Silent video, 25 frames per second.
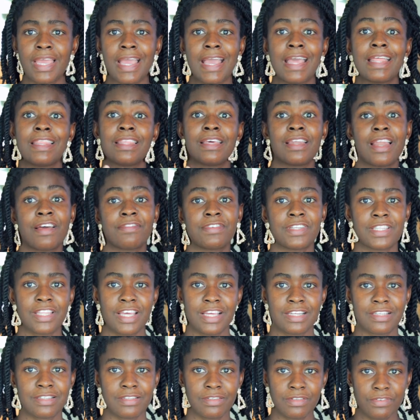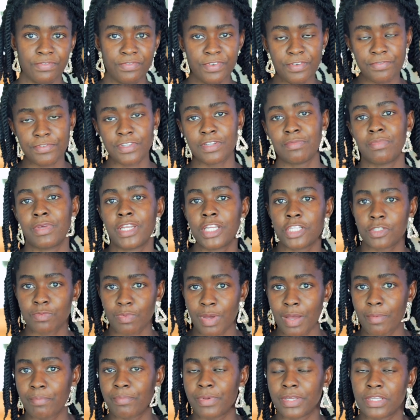And then after that, 15 minutes
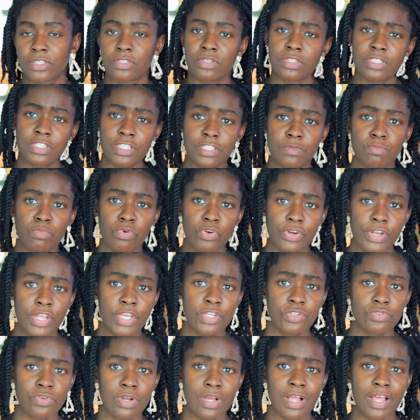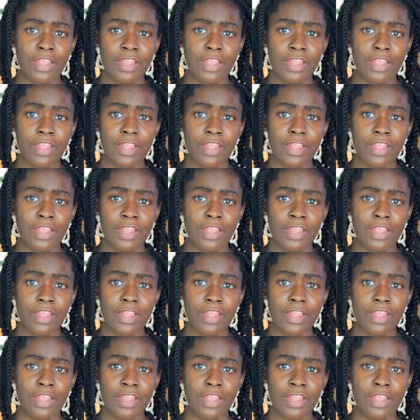pumping. So it's just more natural.